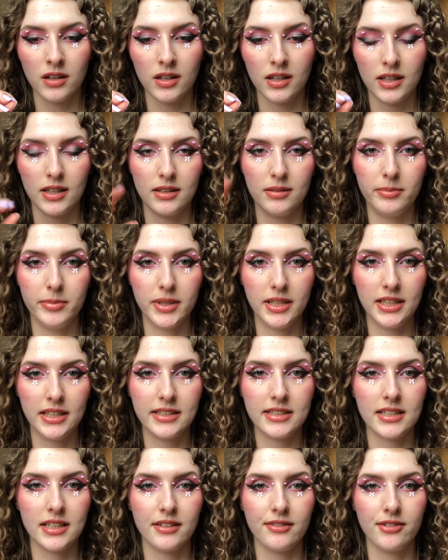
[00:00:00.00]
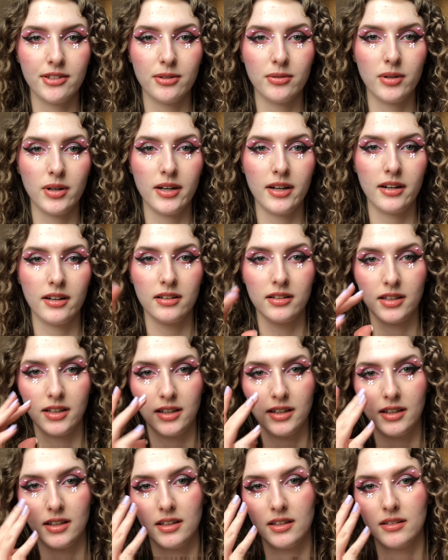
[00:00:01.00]
It bleeds everywhere,
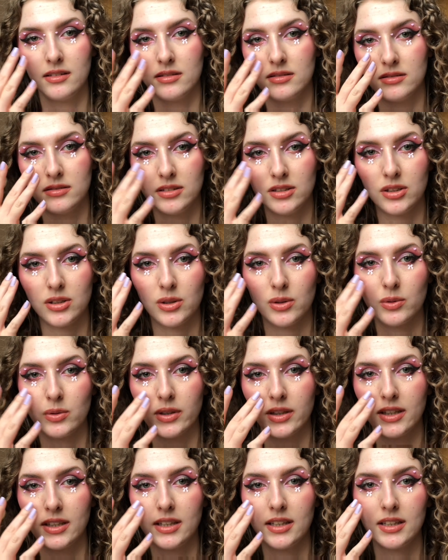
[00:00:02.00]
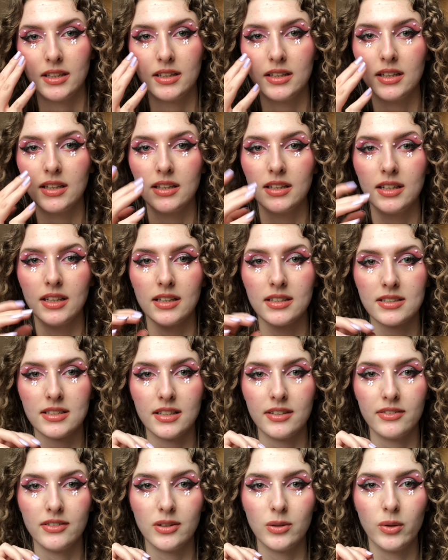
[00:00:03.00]
like, you know, like it gets
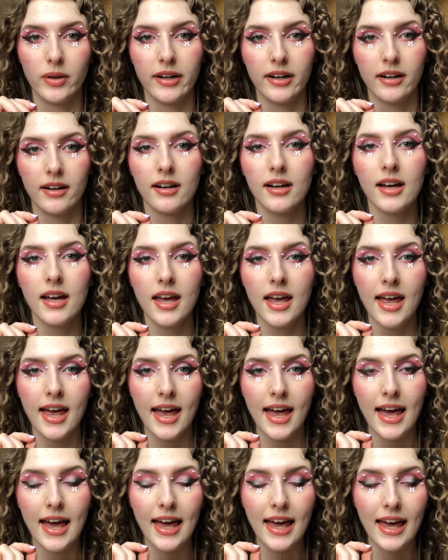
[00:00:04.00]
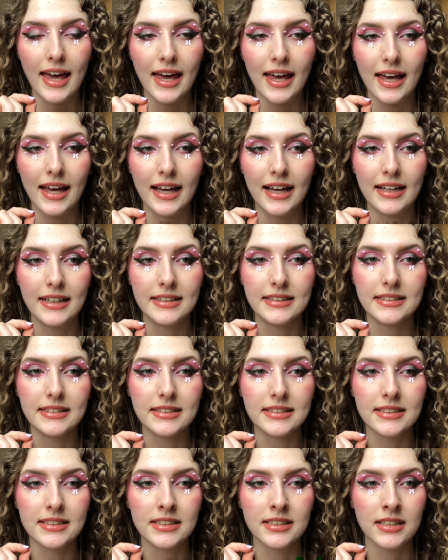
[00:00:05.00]
everywhere,
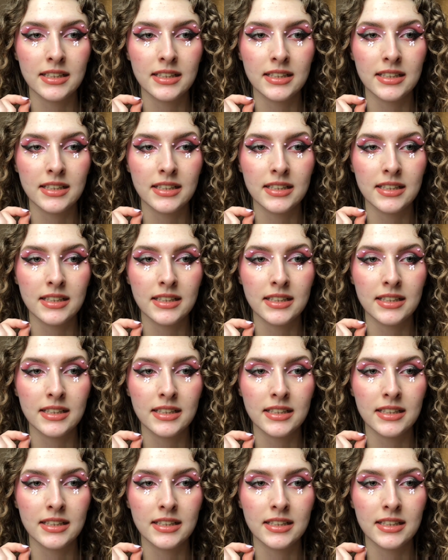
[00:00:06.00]
and